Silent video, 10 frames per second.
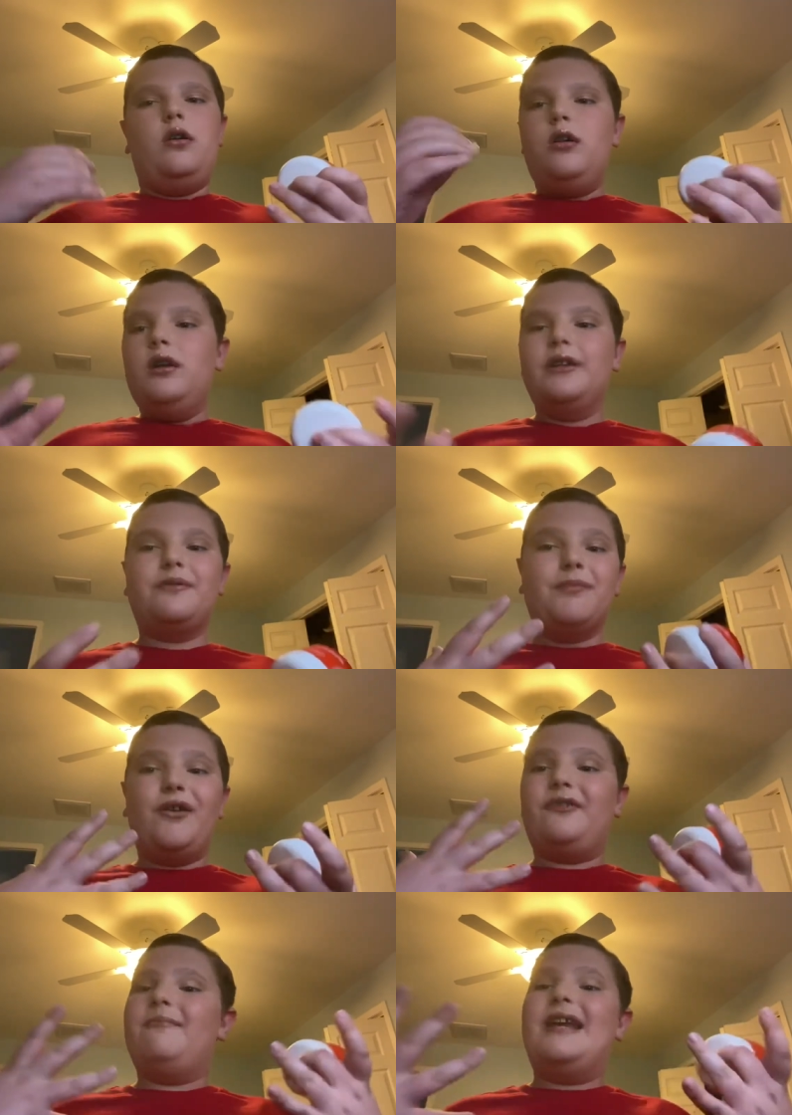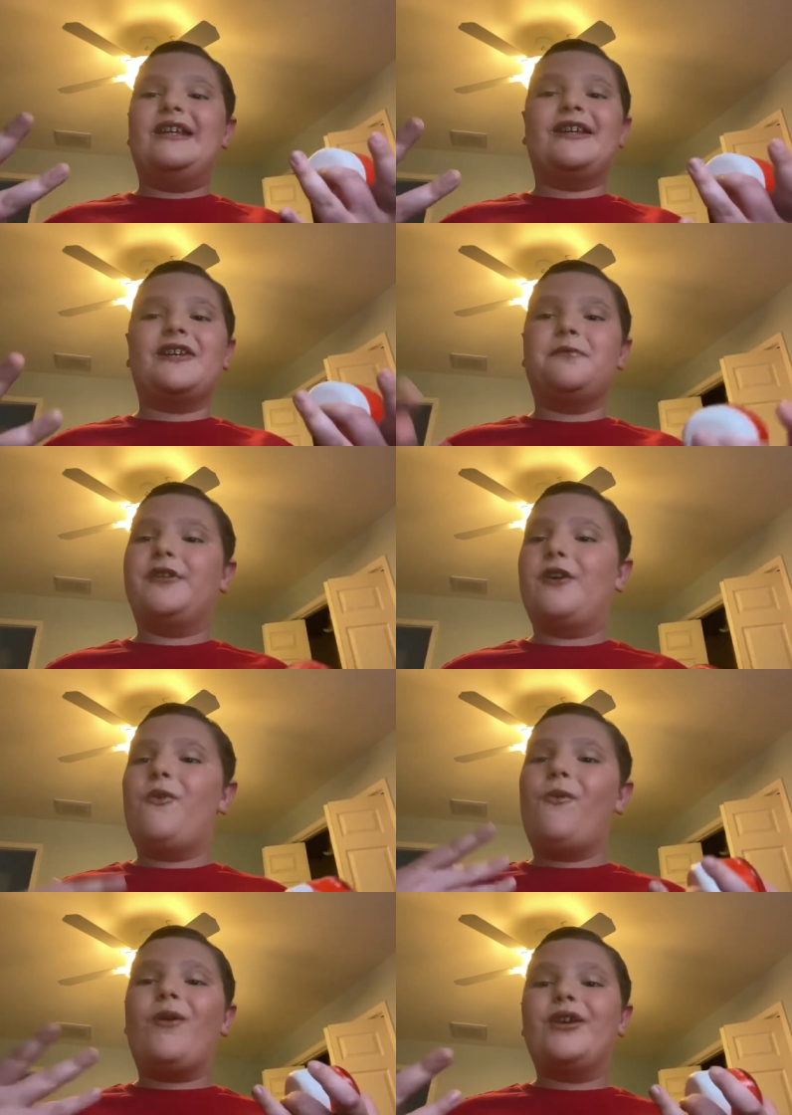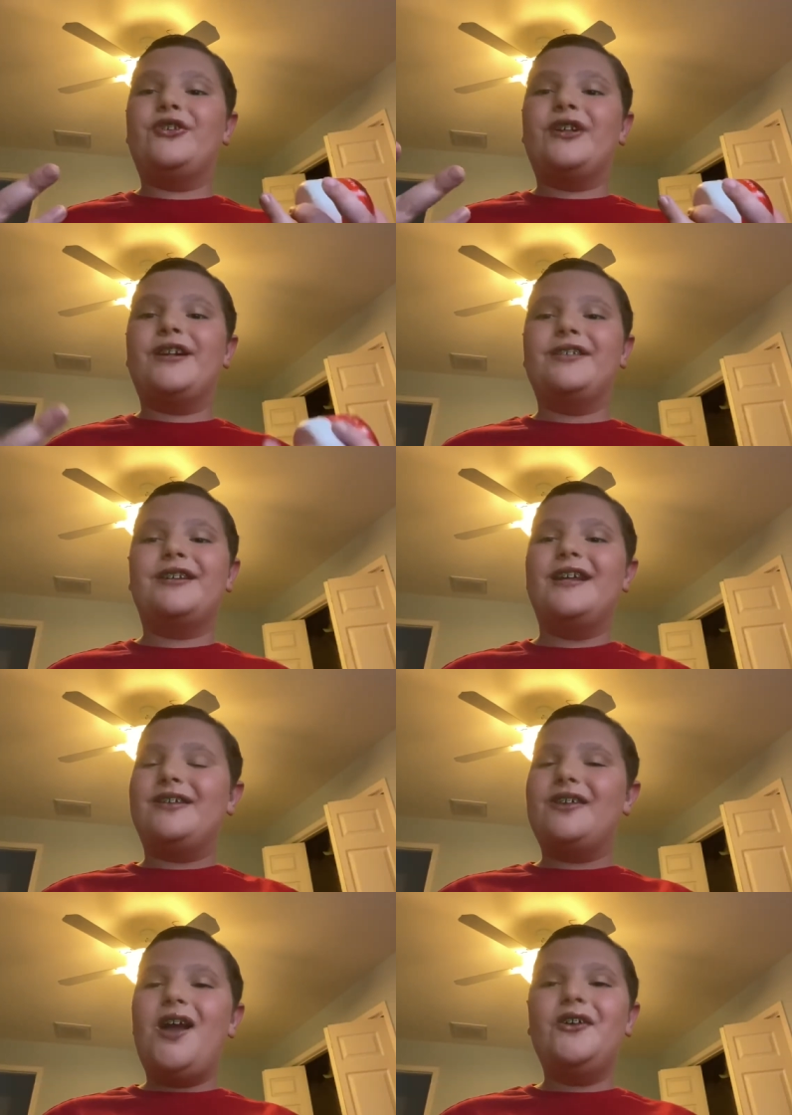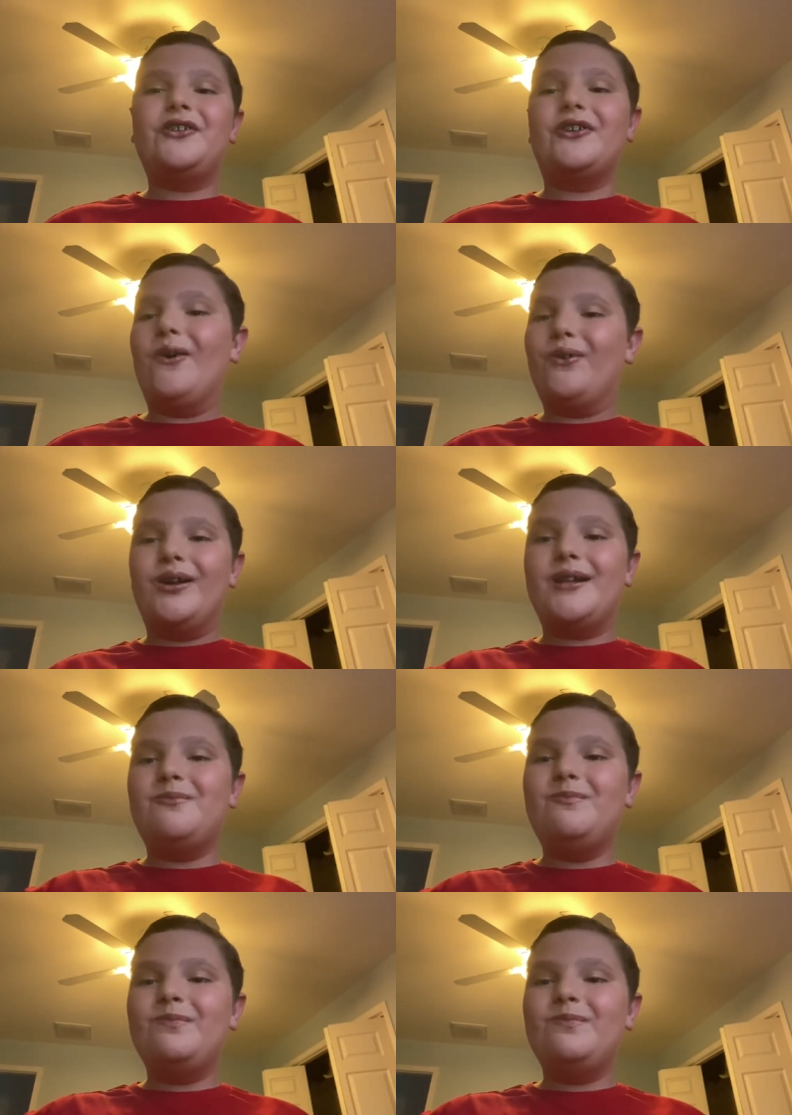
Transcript: Smells amazing, smells like oranges. It's so good.